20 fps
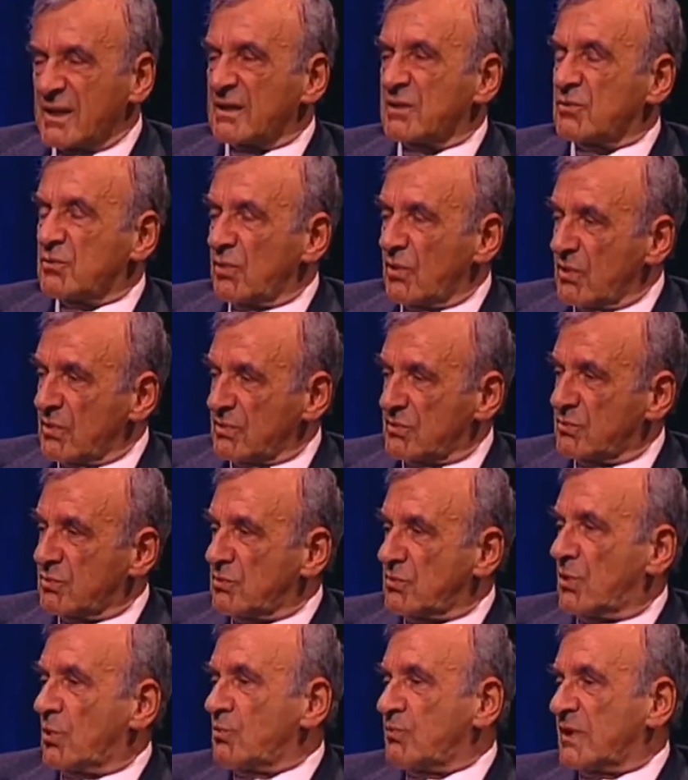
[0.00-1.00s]
To, to
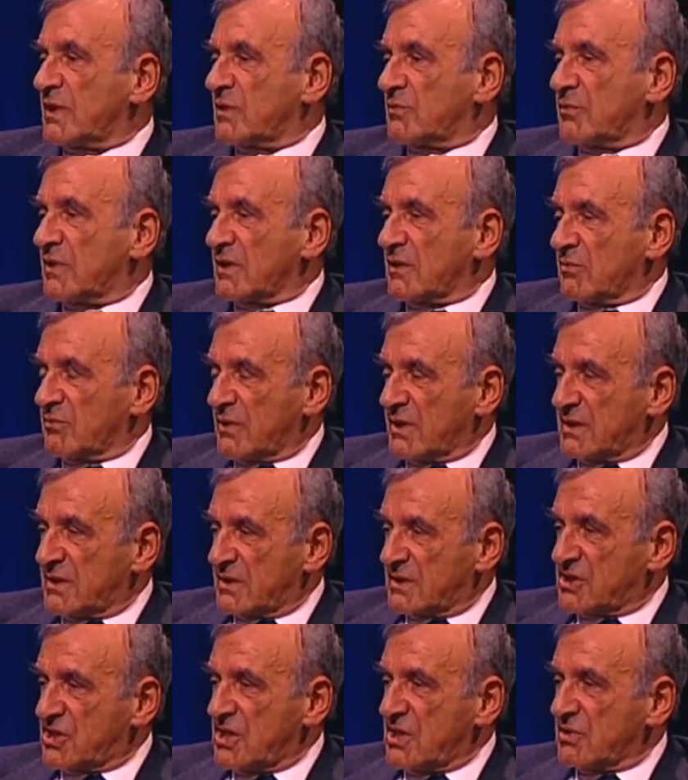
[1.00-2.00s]
know what, what, what
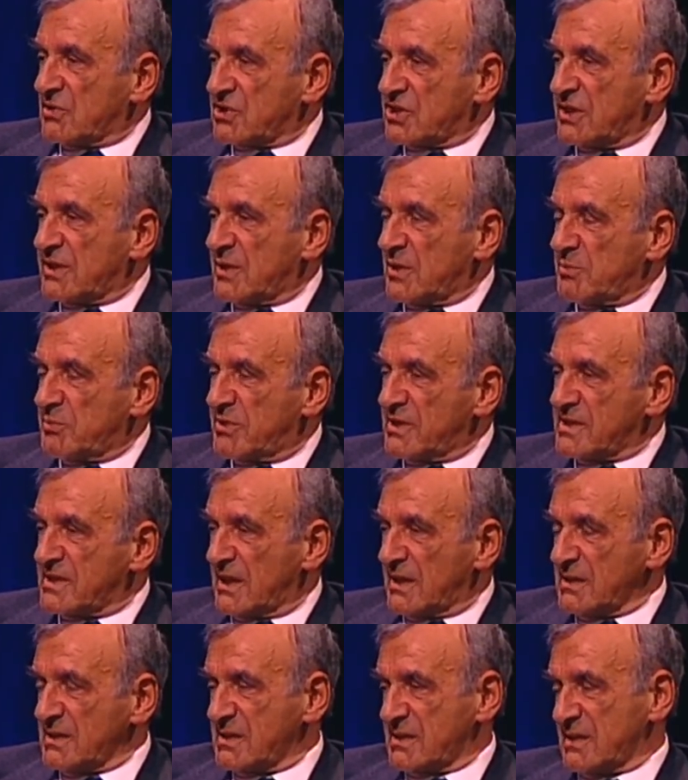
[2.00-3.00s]
she or she
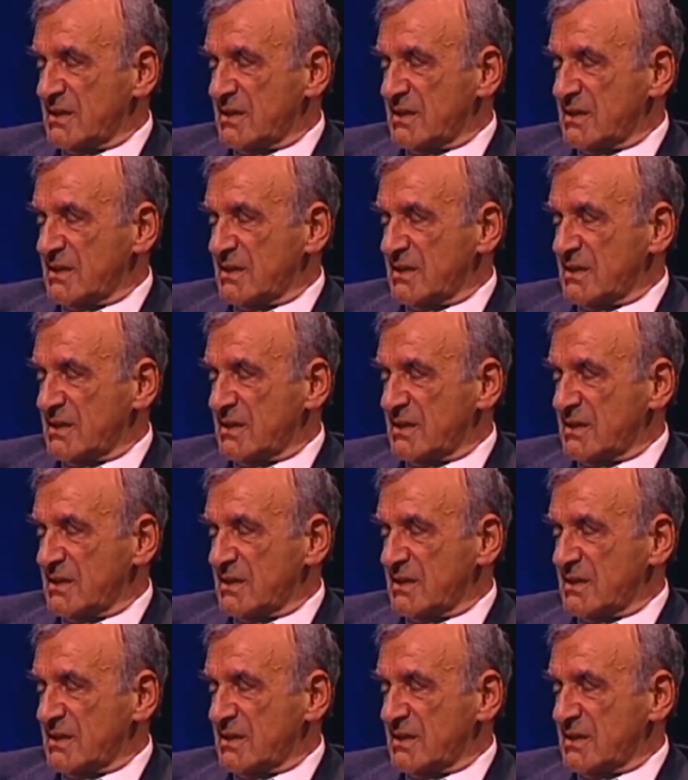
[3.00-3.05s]
represents.